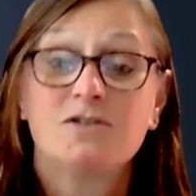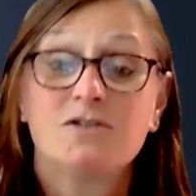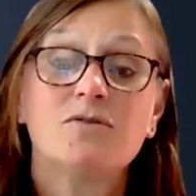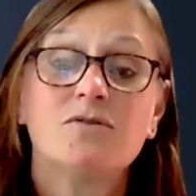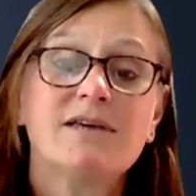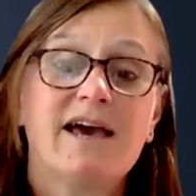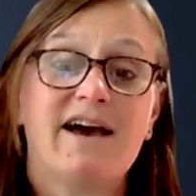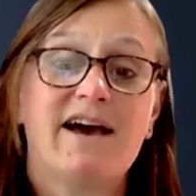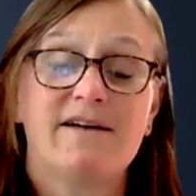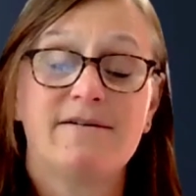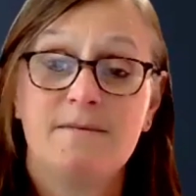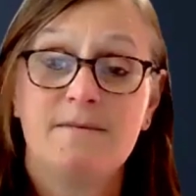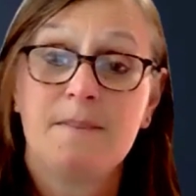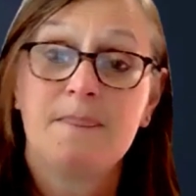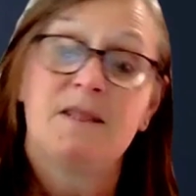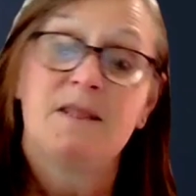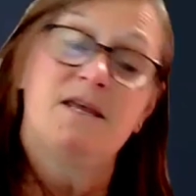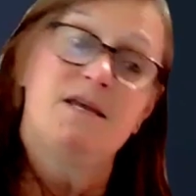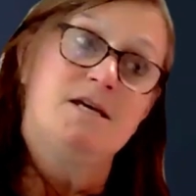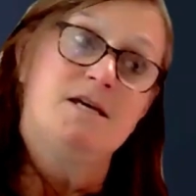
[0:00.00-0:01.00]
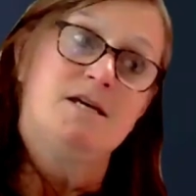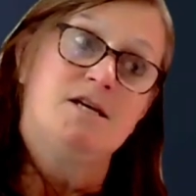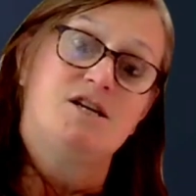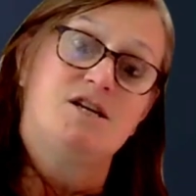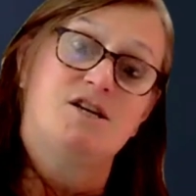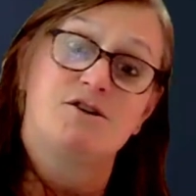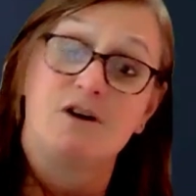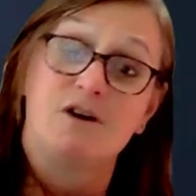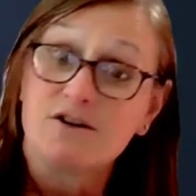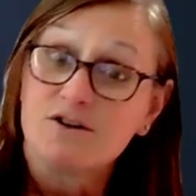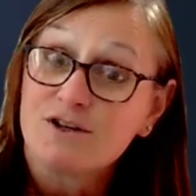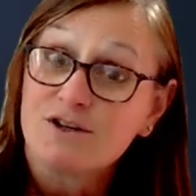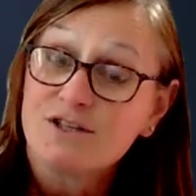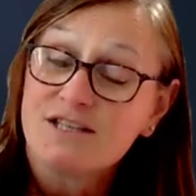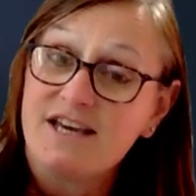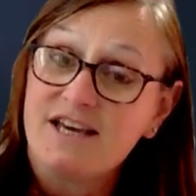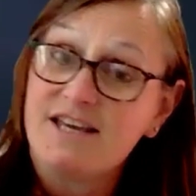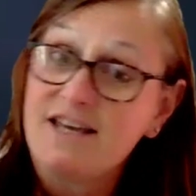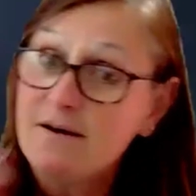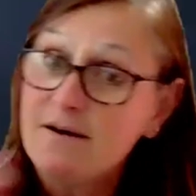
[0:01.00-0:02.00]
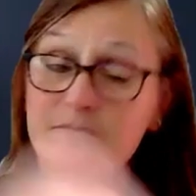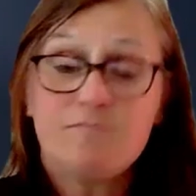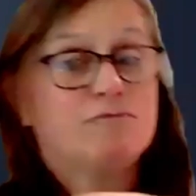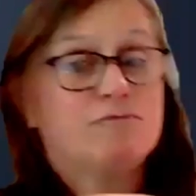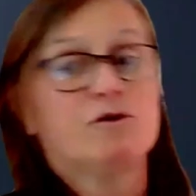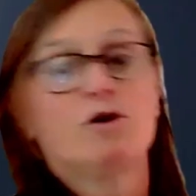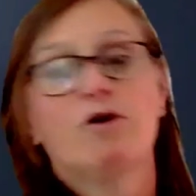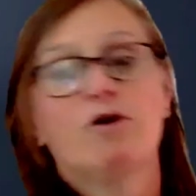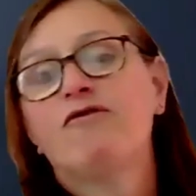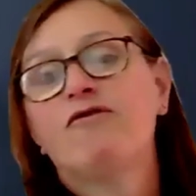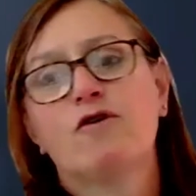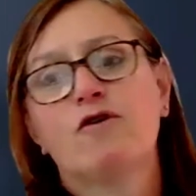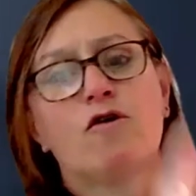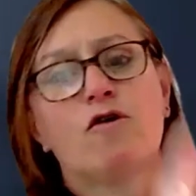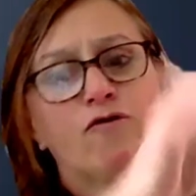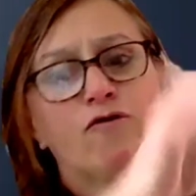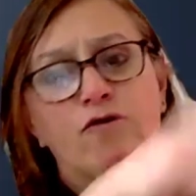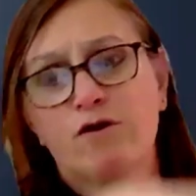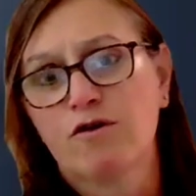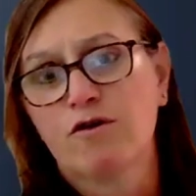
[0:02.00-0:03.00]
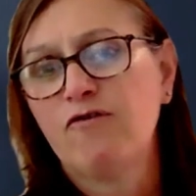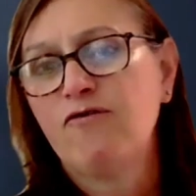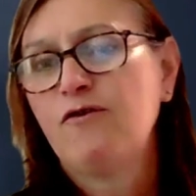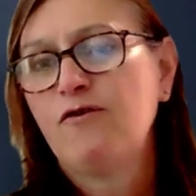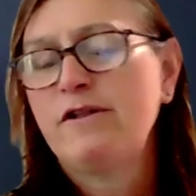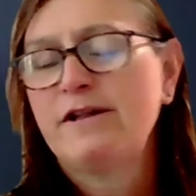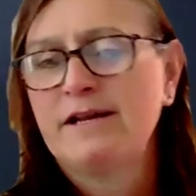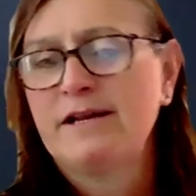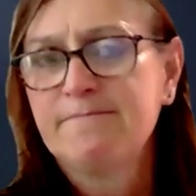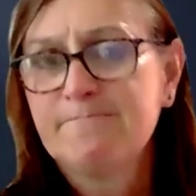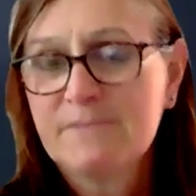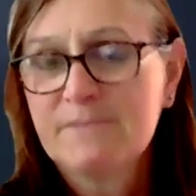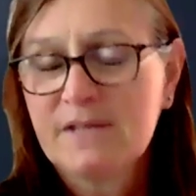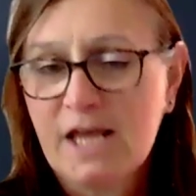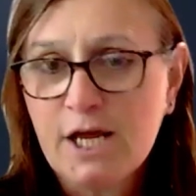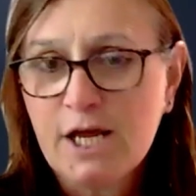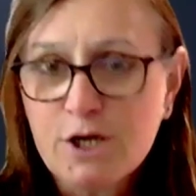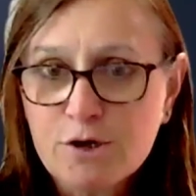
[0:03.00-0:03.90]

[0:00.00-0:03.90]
So yeah, the doctor could say, yep, go for it, go full in.